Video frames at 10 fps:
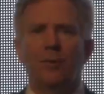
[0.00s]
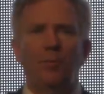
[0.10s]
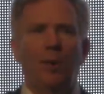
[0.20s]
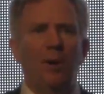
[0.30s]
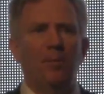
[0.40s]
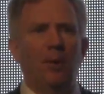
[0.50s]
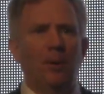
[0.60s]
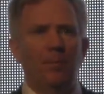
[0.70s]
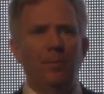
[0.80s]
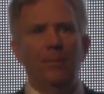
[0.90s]
very pub,
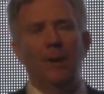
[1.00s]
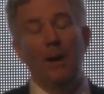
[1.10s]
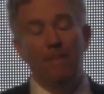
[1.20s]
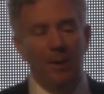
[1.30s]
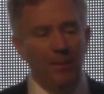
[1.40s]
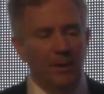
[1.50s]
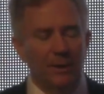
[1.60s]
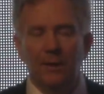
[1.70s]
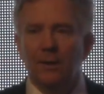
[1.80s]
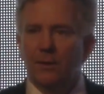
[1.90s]
uh,
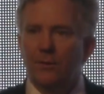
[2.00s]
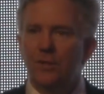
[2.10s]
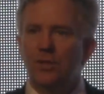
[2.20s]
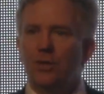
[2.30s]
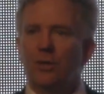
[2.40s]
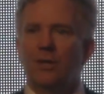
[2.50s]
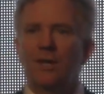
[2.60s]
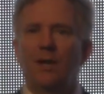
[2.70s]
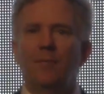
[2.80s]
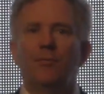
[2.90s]
public. This chart
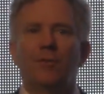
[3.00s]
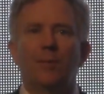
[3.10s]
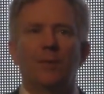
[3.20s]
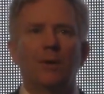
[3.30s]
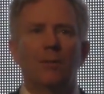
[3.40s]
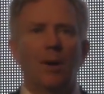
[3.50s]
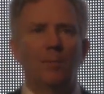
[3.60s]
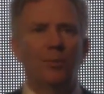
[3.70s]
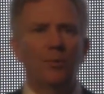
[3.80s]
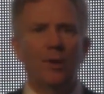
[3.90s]
came from a, a,
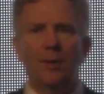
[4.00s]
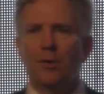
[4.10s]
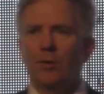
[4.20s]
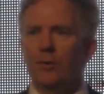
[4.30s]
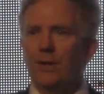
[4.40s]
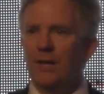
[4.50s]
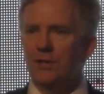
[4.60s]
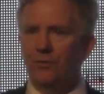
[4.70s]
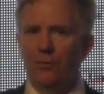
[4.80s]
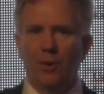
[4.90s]
program called
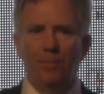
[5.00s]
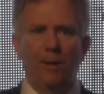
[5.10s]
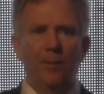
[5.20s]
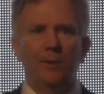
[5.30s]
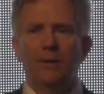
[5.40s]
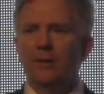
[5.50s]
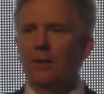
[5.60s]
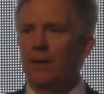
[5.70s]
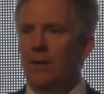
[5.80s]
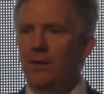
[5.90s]
S4, a public
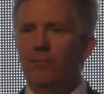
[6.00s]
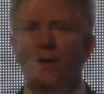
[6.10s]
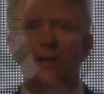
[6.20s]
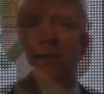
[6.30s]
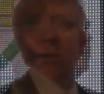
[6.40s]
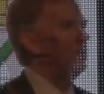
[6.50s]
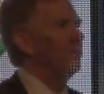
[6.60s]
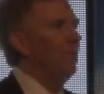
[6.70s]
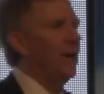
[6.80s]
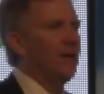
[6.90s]
event in the
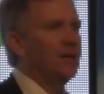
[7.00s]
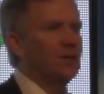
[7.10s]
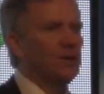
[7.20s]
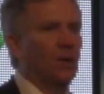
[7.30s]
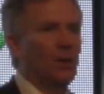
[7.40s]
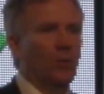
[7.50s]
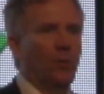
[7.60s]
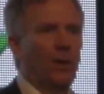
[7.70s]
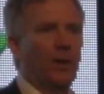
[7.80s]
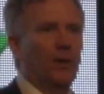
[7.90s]
US
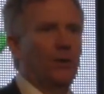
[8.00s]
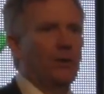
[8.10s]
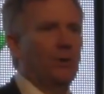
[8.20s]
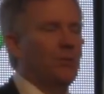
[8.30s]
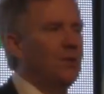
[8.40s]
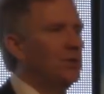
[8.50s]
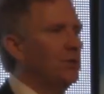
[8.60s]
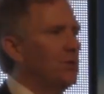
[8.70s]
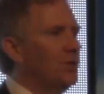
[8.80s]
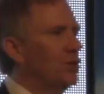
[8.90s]
where the
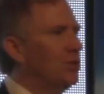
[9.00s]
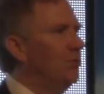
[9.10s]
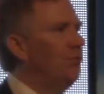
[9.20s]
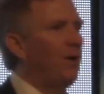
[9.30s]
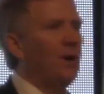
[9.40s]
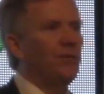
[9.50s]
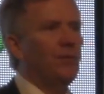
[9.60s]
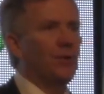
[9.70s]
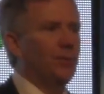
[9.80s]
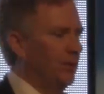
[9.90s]
researchers who found the
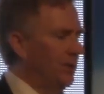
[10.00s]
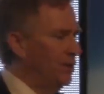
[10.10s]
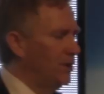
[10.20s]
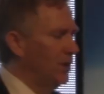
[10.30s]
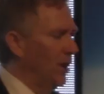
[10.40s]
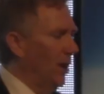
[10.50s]
vulnerabilities